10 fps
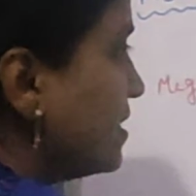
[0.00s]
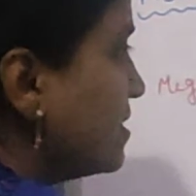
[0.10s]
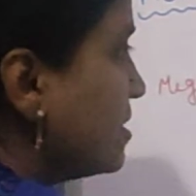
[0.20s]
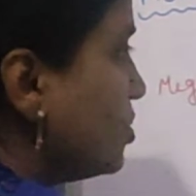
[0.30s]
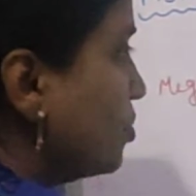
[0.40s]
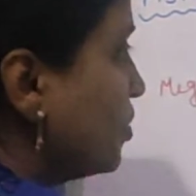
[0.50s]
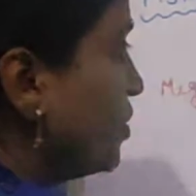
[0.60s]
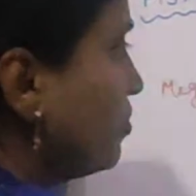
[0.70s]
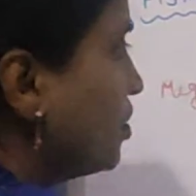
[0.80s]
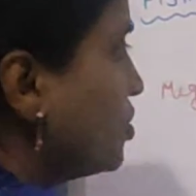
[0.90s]
It is a
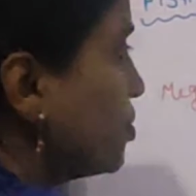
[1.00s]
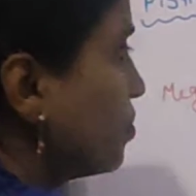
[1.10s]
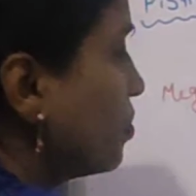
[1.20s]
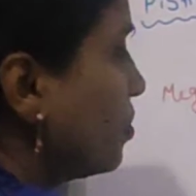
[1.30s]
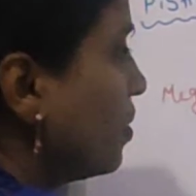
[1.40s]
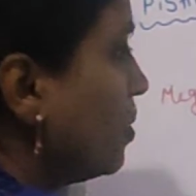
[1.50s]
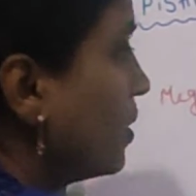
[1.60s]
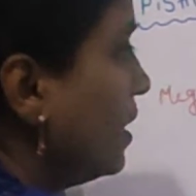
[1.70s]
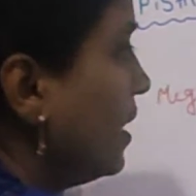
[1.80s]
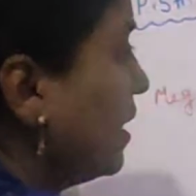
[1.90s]
nutritive tissue.
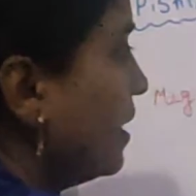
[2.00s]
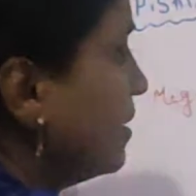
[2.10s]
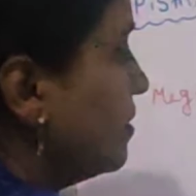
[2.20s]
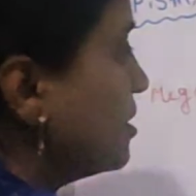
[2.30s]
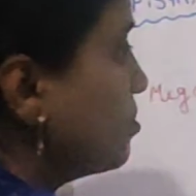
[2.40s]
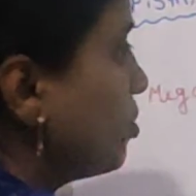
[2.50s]
Okay, this